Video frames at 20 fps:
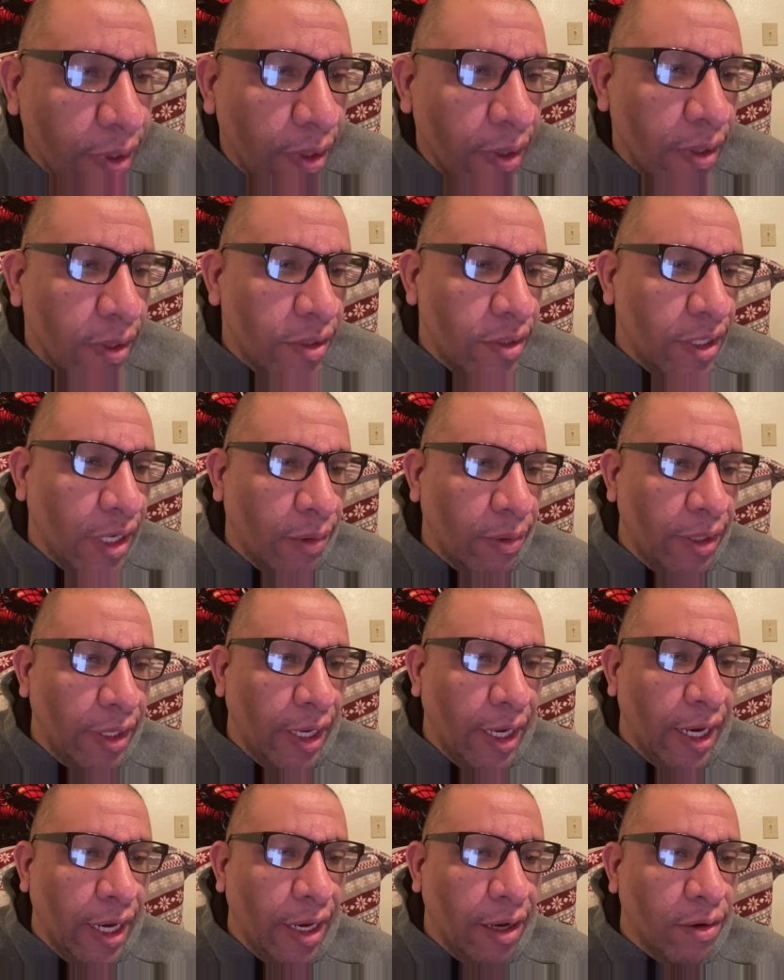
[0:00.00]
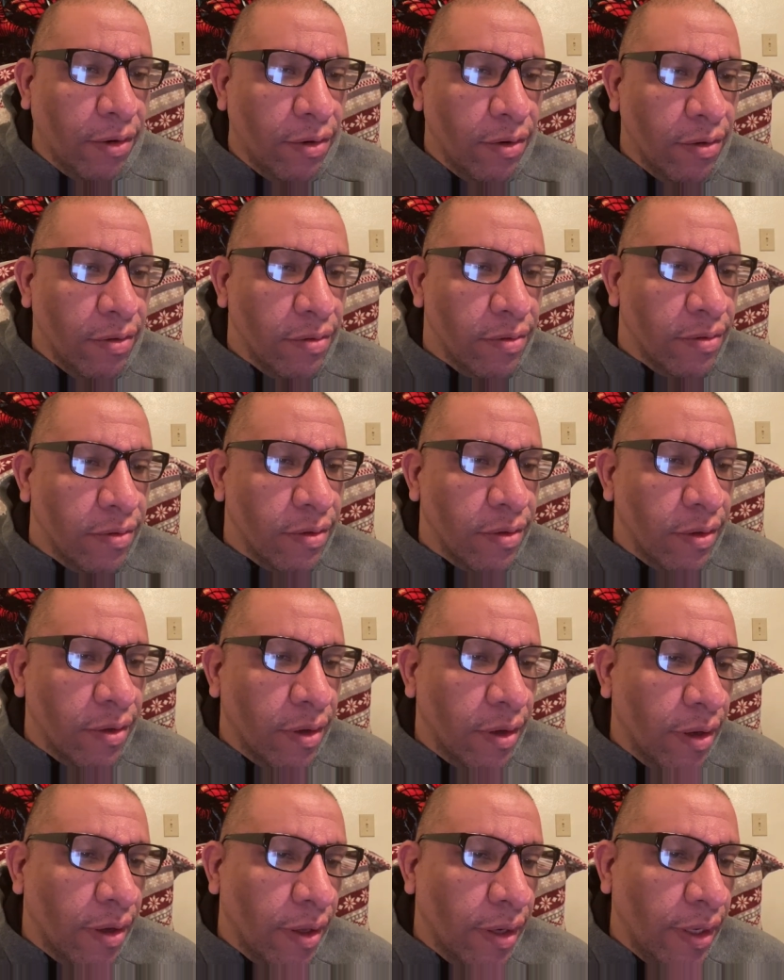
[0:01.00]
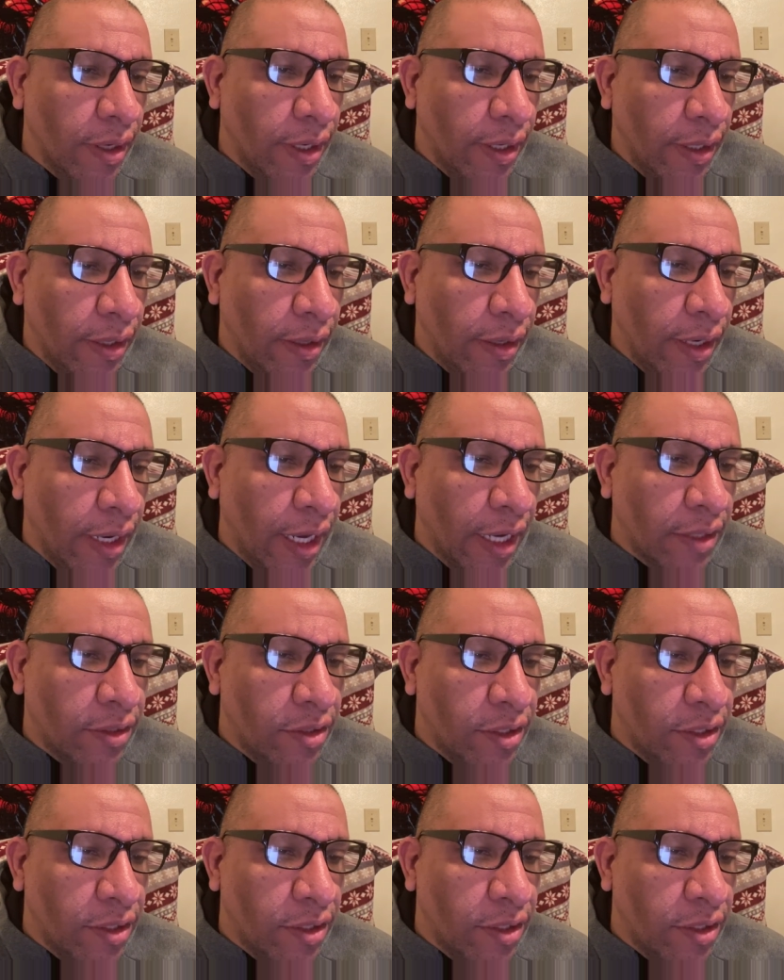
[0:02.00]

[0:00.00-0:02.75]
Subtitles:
Sharon L., Nick